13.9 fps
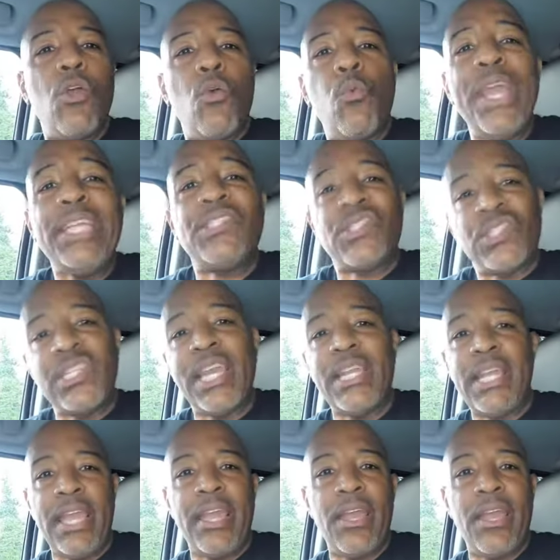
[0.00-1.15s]
we sit
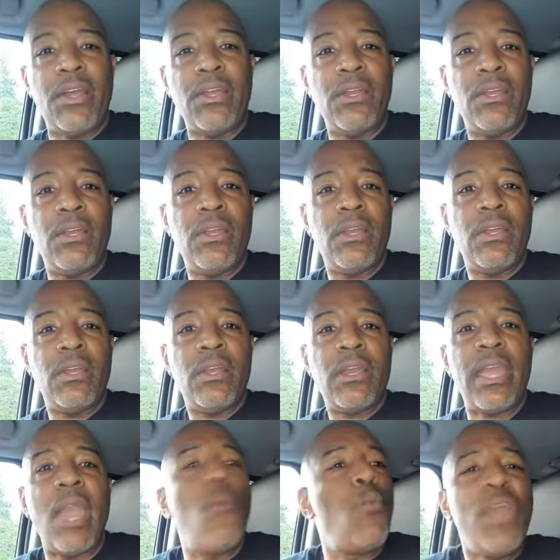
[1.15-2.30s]
here
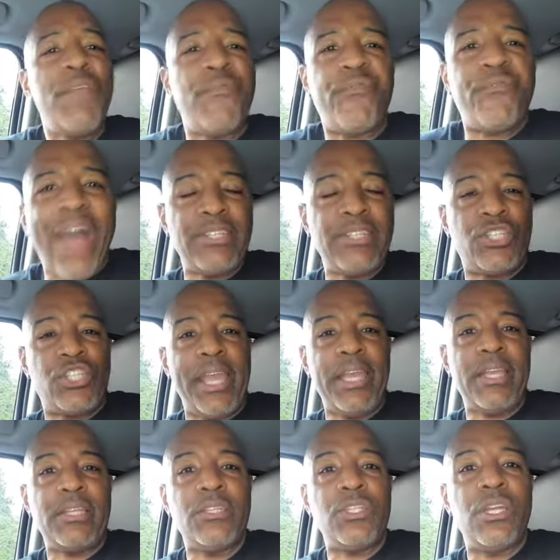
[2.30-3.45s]
and we fight
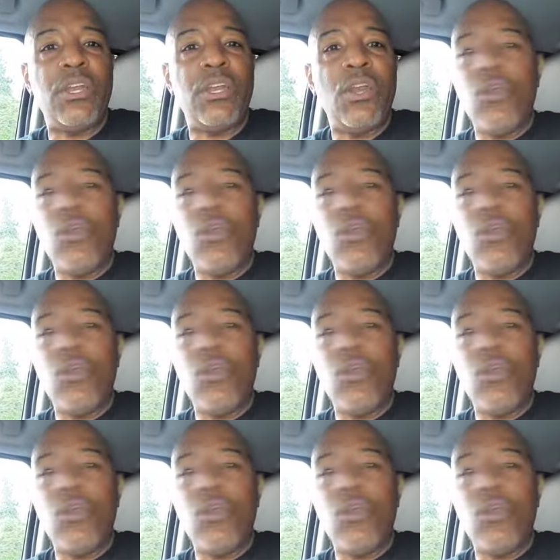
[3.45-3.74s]
change.